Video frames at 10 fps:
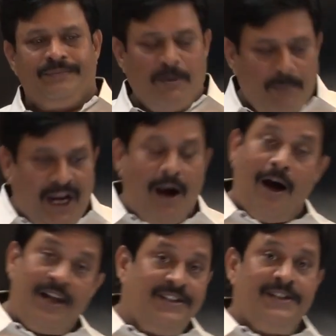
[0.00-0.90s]

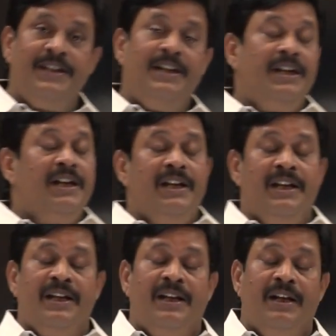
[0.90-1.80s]
Because
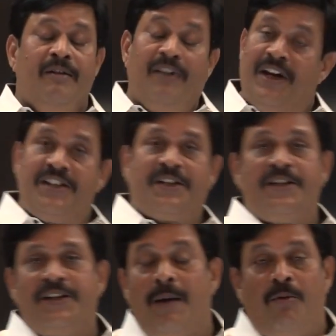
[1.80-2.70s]
we
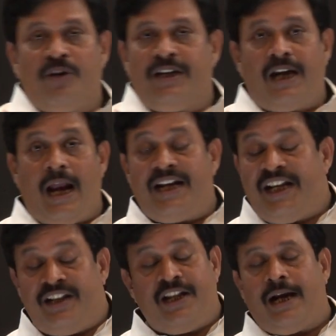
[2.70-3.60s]
discussed about that
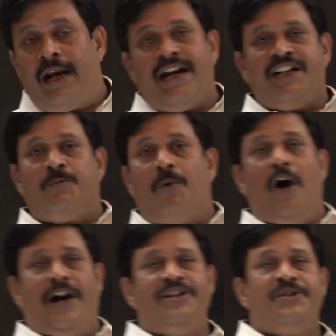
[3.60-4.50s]
in that lattice
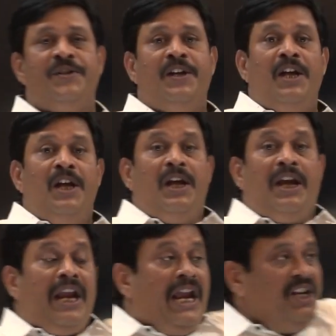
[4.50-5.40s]
points,
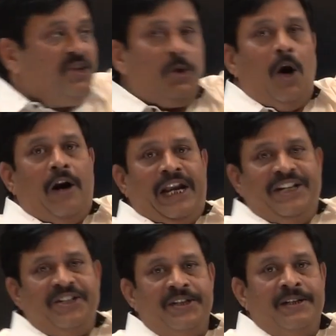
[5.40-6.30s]
in
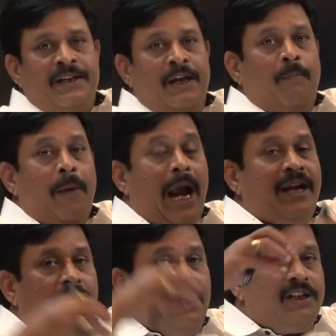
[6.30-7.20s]
solids
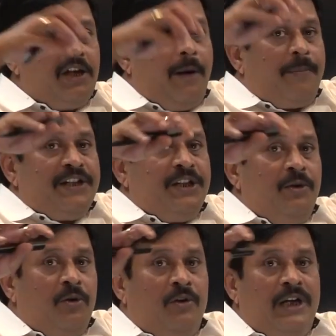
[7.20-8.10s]
particles are
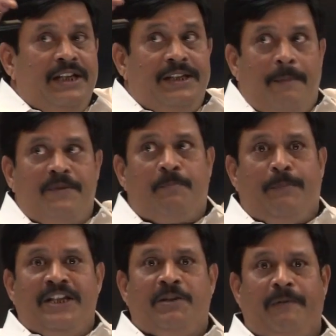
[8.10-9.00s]
present only some
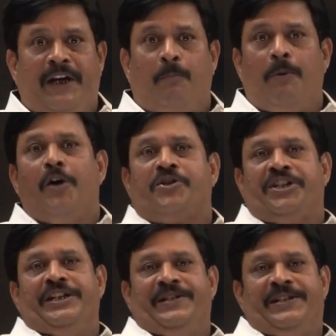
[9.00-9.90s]
specific
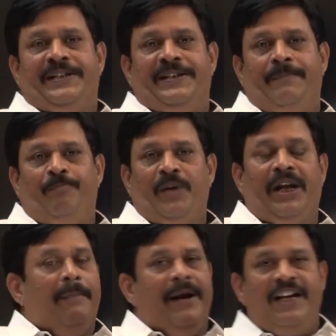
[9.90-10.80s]
portions,
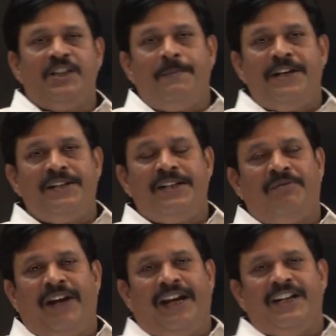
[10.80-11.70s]
remaining space is
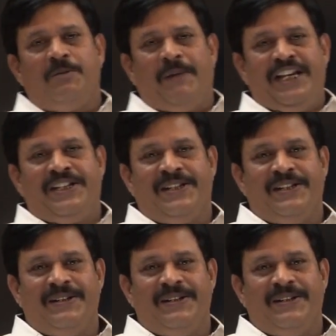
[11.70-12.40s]
vacant space.